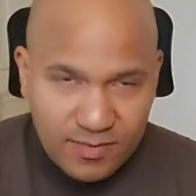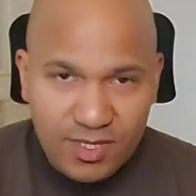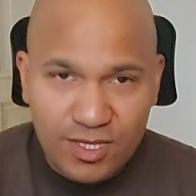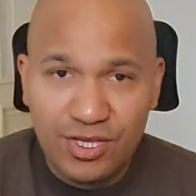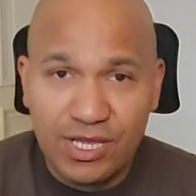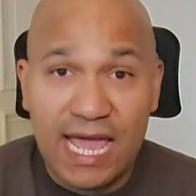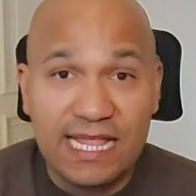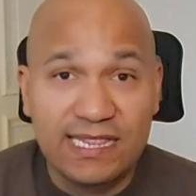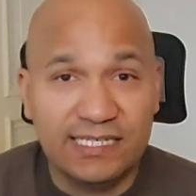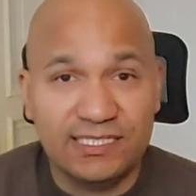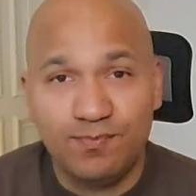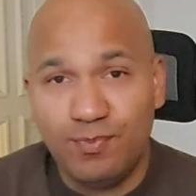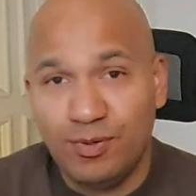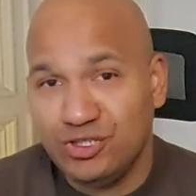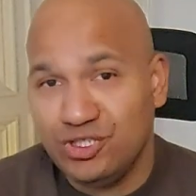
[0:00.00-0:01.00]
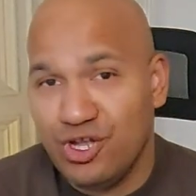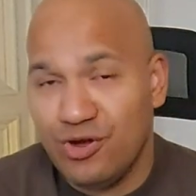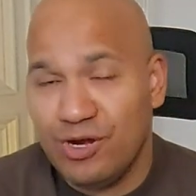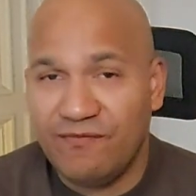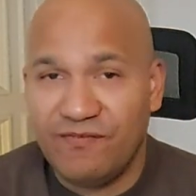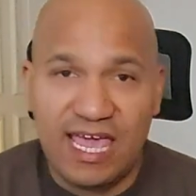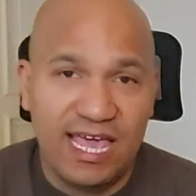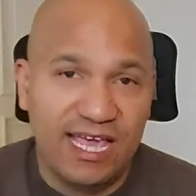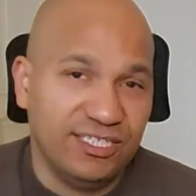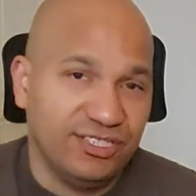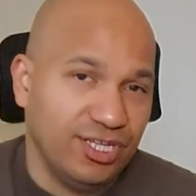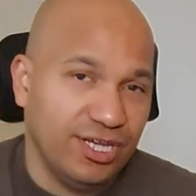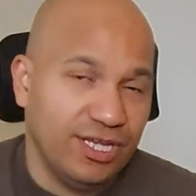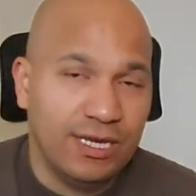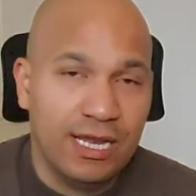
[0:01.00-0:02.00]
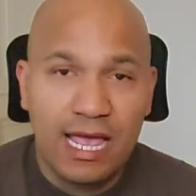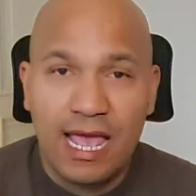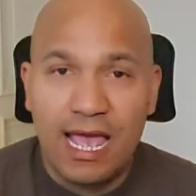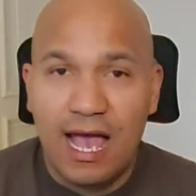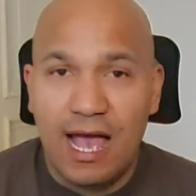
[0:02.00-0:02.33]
You get this push notification